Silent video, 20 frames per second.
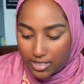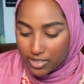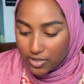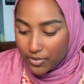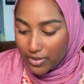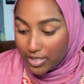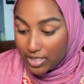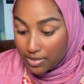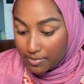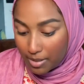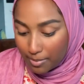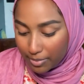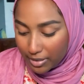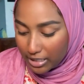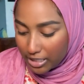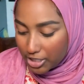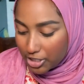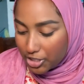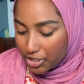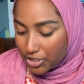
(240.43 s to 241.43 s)
So that's my
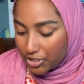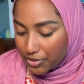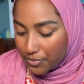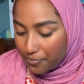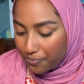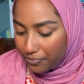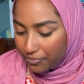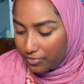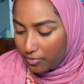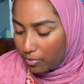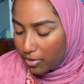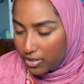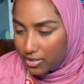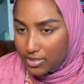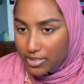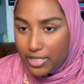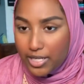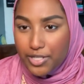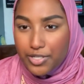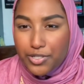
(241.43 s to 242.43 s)
blush. What else
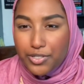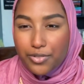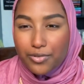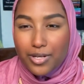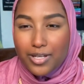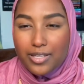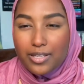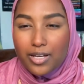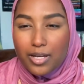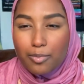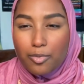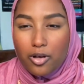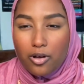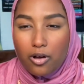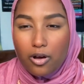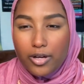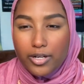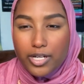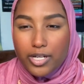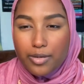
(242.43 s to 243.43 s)
did I do? I think I'm all
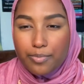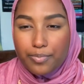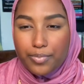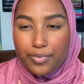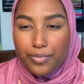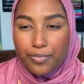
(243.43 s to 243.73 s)
caught up.